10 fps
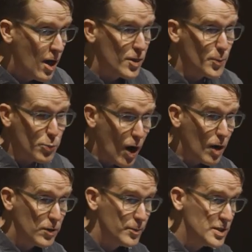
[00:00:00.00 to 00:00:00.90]
The
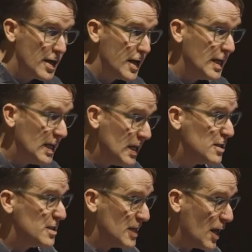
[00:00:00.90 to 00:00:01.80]
problem is that
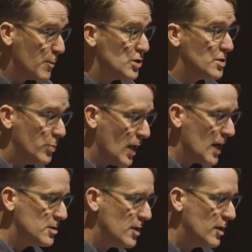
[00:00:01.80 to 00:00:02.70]
heat damages
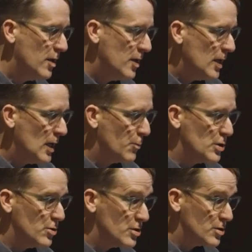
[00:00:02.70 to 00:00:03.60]
plastic. It
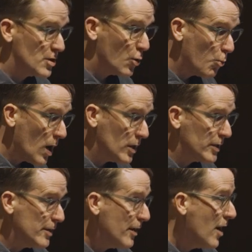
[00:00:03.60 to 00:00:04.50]
reduces the
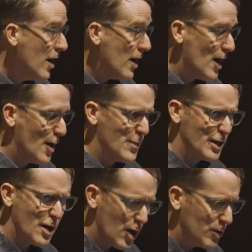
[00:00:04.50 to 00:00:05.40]
quality, um, the
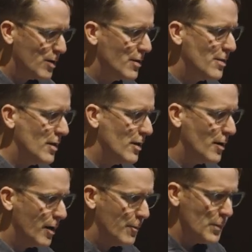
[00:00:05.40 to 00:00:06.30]
color,
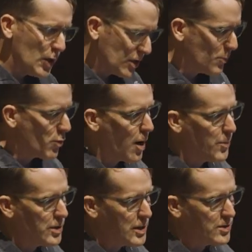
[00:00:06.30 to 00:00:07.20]
the melting
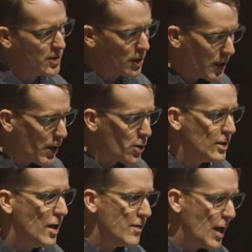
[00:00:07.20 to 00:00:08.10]
properties, the
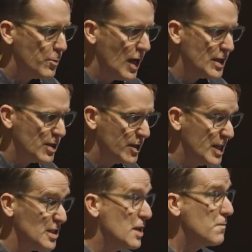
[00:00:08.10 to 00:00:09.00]
clarity of that plastic.
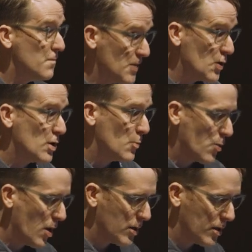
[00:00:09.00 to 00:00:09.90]
It's an inferior
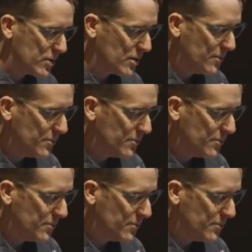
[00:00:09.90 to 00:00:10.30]
product.